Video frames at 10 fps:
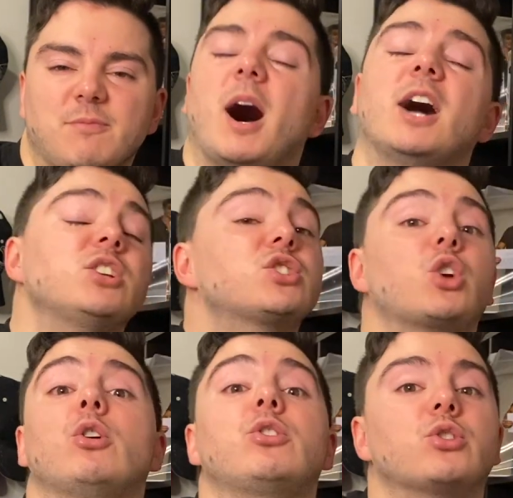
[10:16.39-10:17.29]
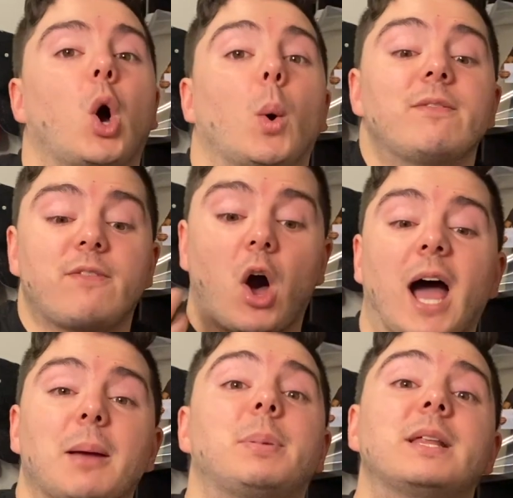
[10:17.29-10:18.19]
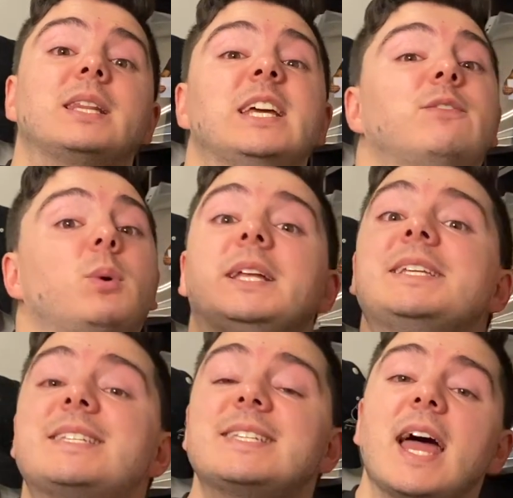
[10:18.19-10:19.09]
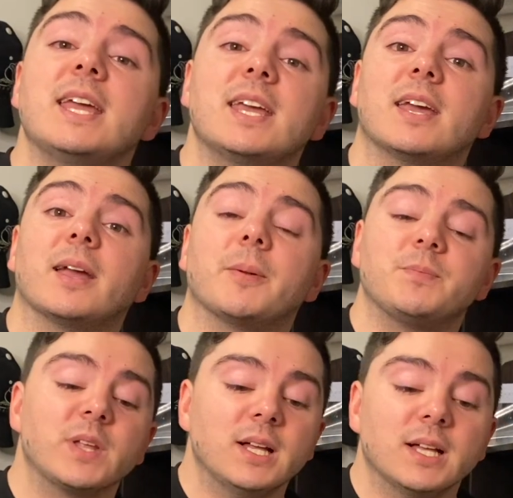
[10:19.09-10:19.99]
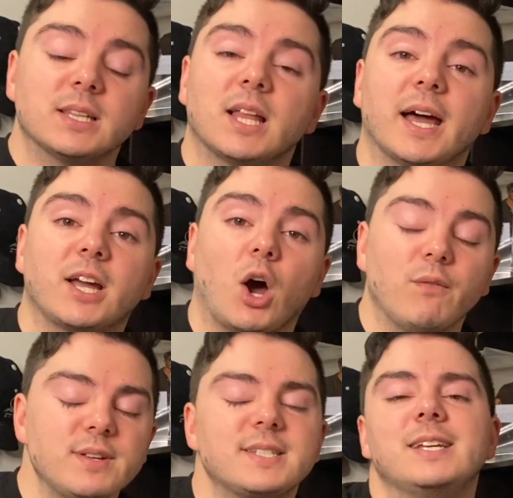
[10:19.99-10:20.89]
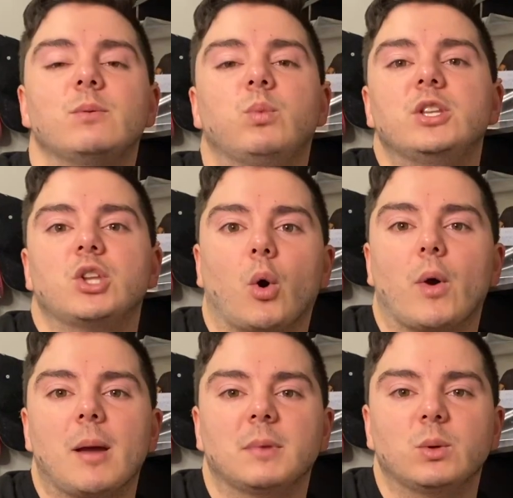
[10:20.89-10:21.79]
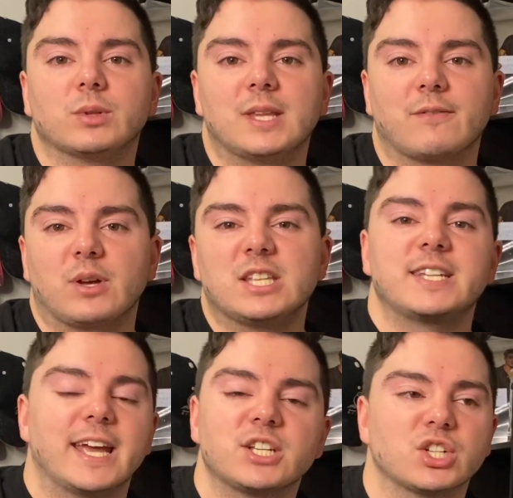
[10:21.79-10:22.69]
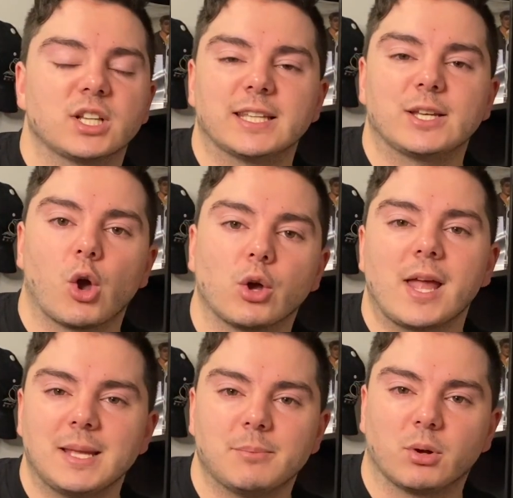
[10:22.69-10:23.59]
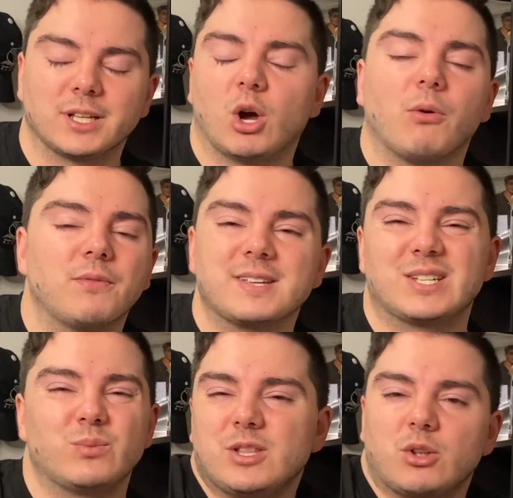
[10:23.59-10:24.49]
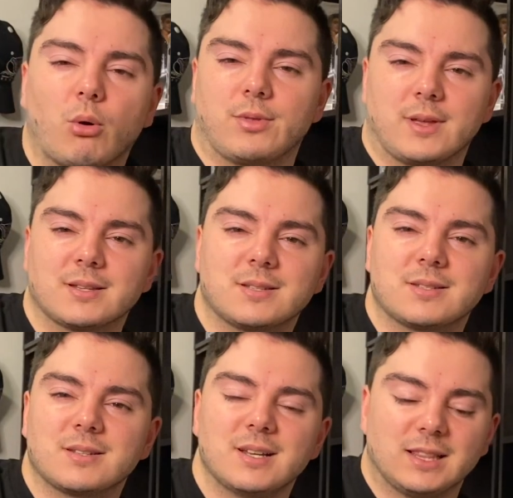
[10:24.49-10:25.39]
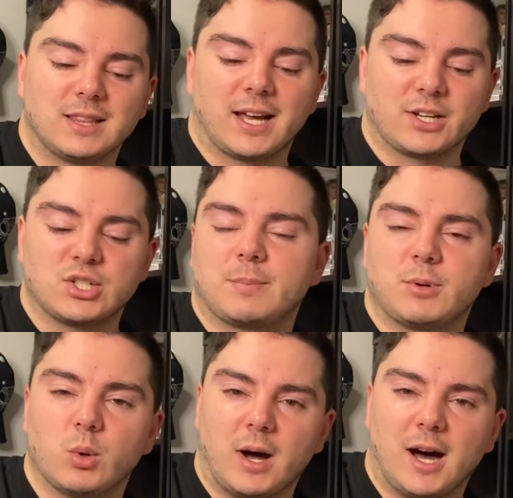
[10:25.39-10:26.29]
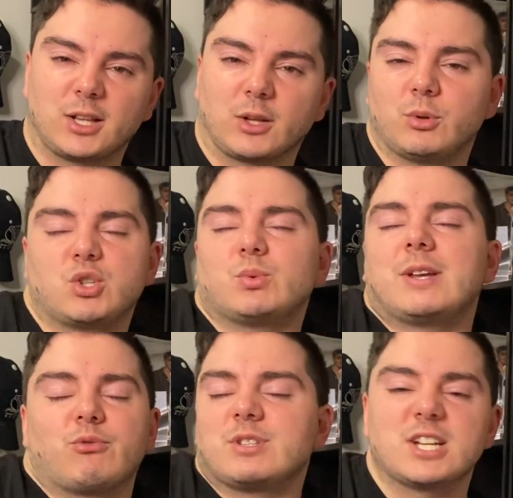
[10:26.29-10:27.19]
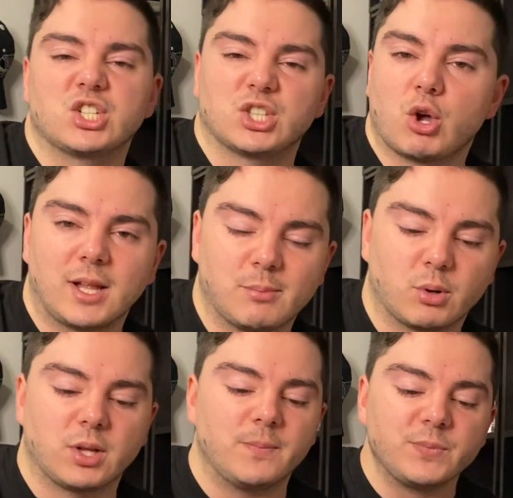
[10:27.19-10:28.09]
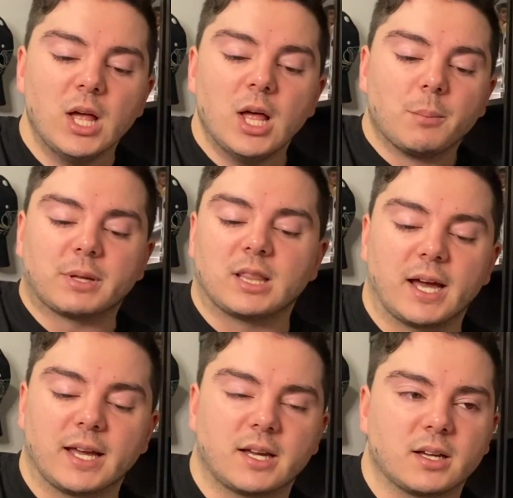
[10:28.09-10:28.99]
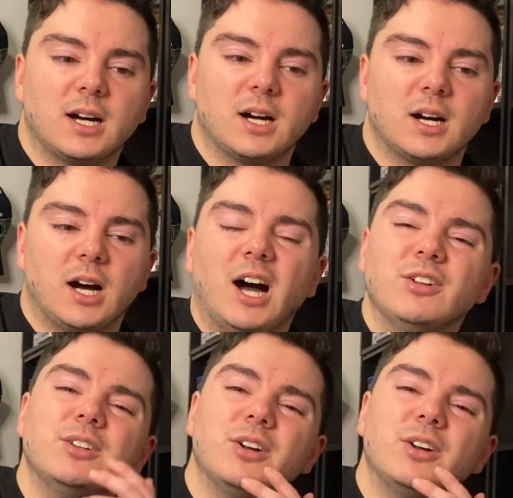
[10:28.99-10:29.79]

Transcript: But I just don't know if I believe what he's saying. Like, obviously, we know Emily would never intentionally hurt anybody. Obviously, we know this. Like, she's a pure heart. Like, we know she would never intentionally hurt anybody. But, like, I don't know.